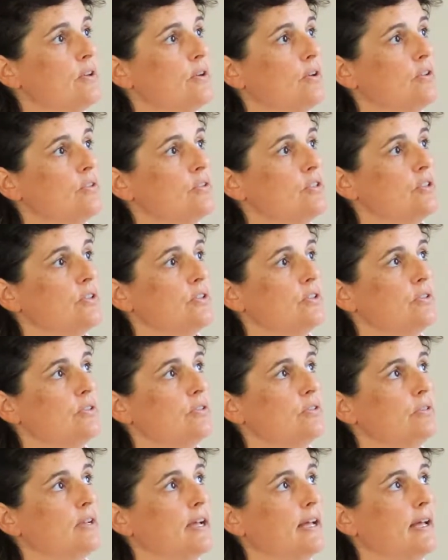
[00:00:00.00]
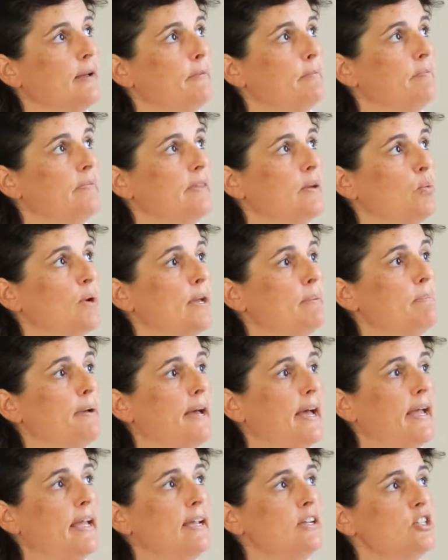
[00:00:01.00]
onto the
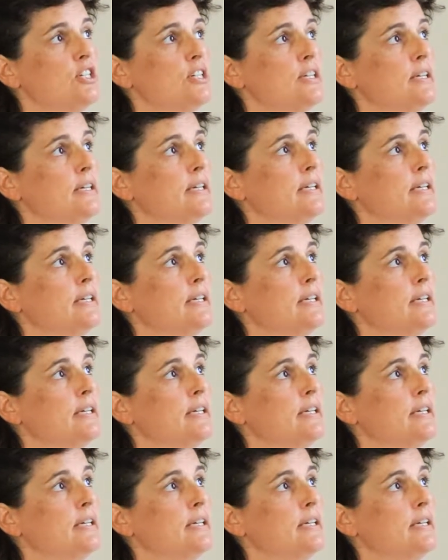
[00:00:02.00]
webpage.